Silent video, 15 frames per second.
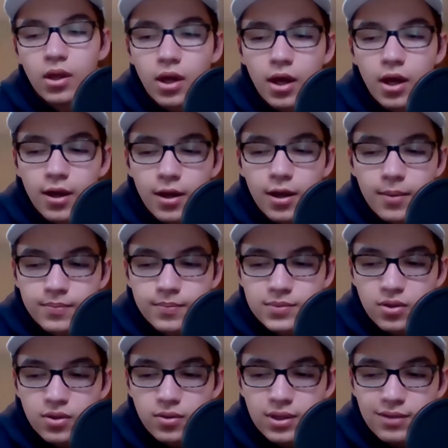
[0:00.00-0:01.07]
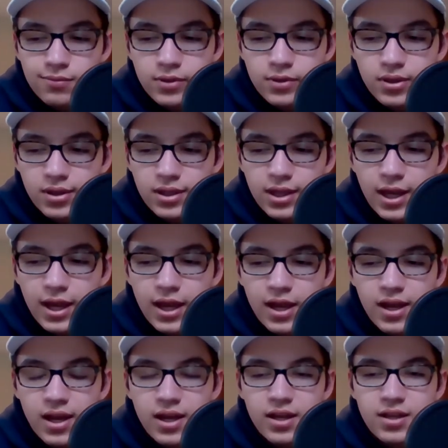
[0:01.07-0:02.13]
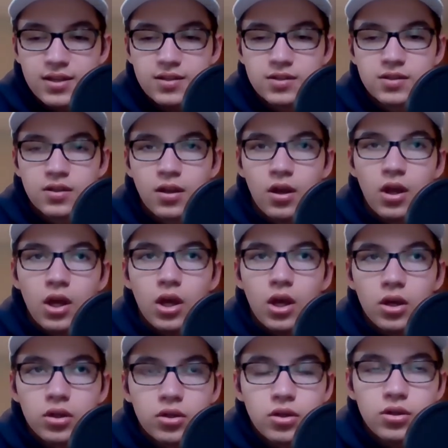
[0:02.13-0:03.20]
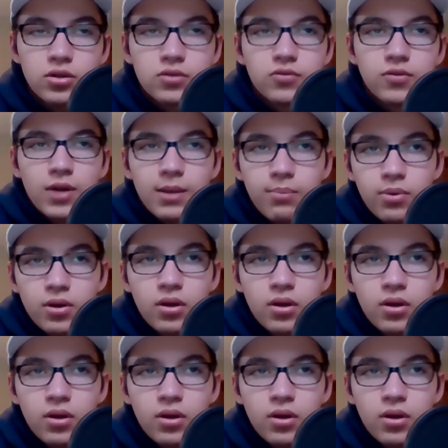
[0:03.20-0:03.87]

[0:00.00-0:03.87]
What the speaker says: So he really has a good grip